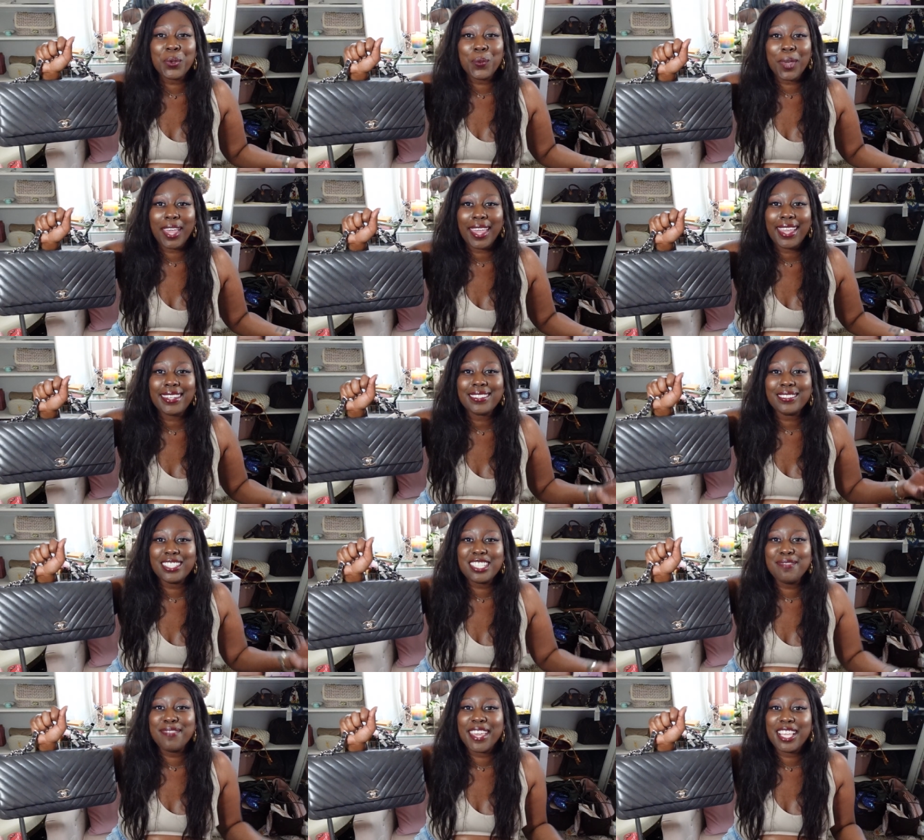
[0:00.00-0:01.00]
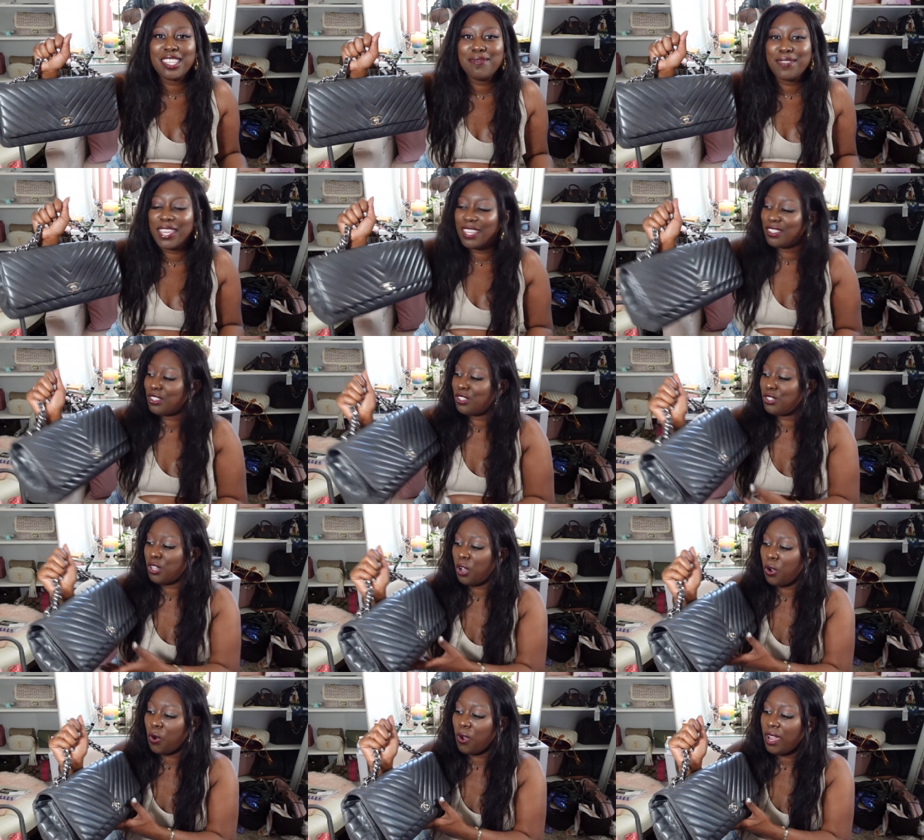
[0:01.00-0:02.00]
the weight, which makes me
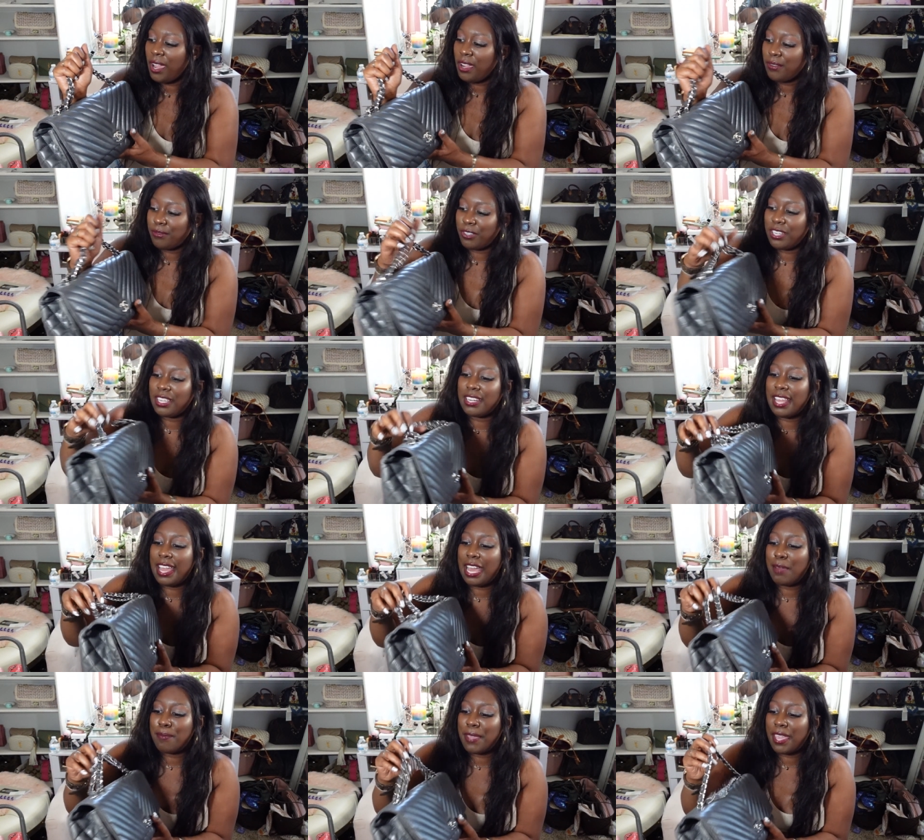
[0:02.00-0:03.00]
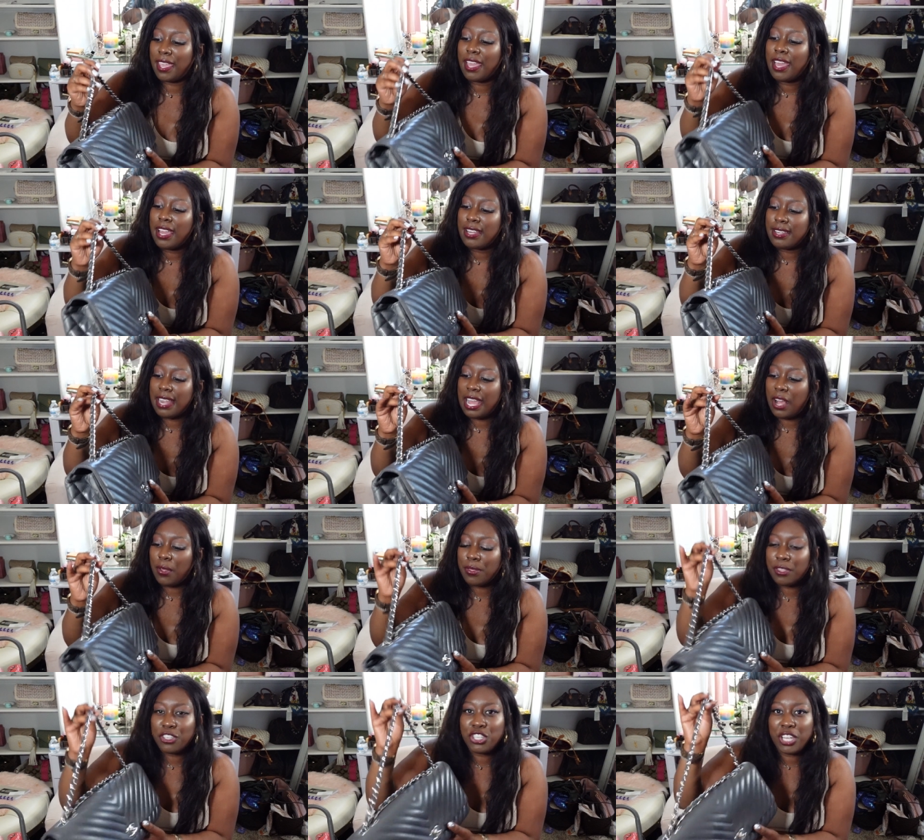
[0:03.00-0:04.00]
so freaking happy. Now,
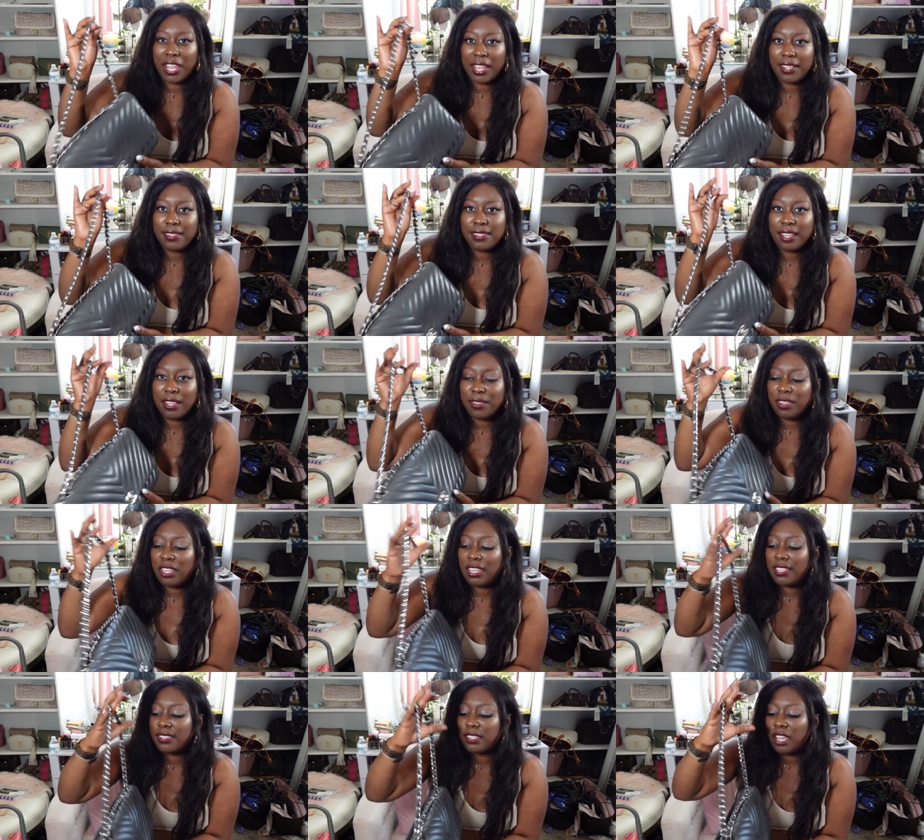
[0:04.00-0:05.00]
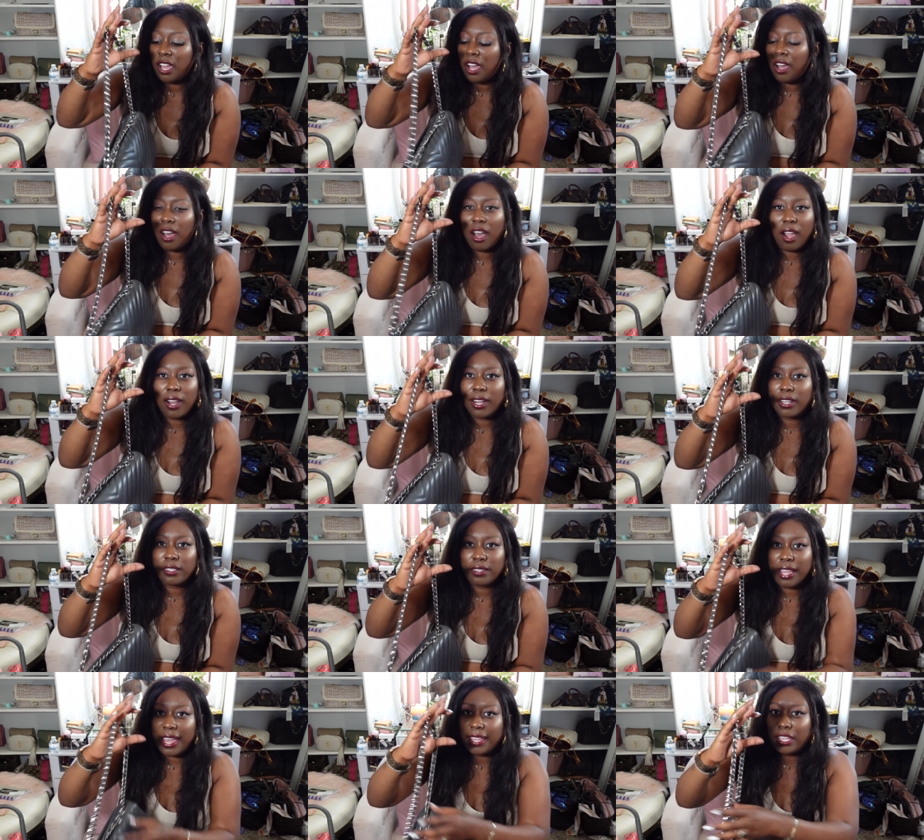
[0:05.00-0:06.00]
the chains on this are
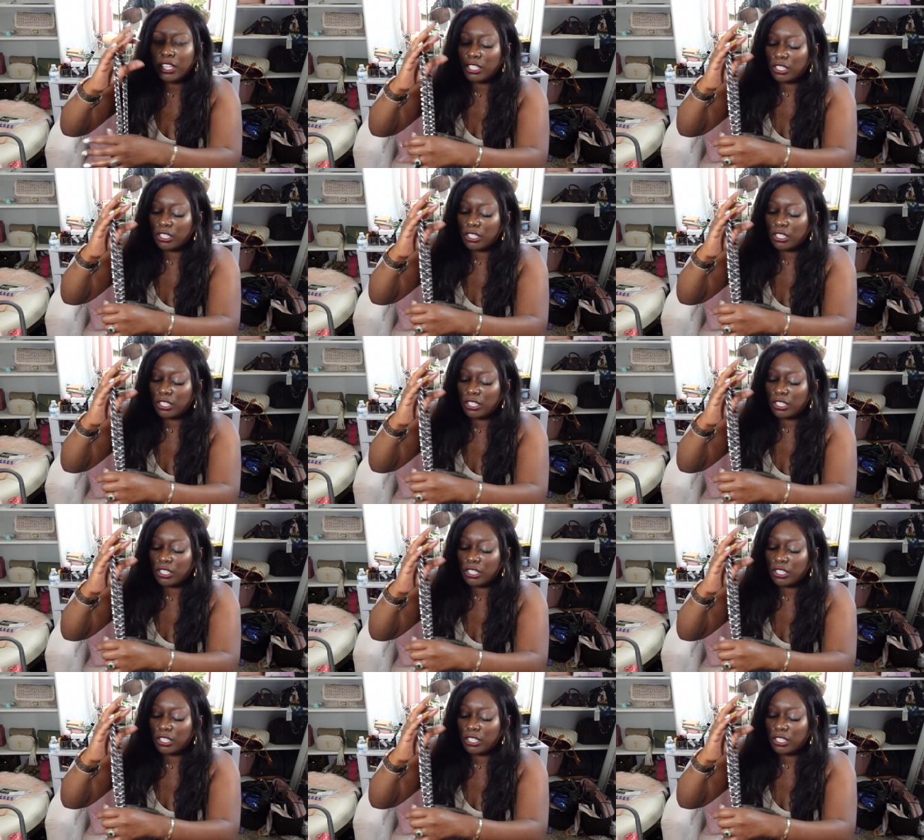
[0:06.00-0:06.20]
like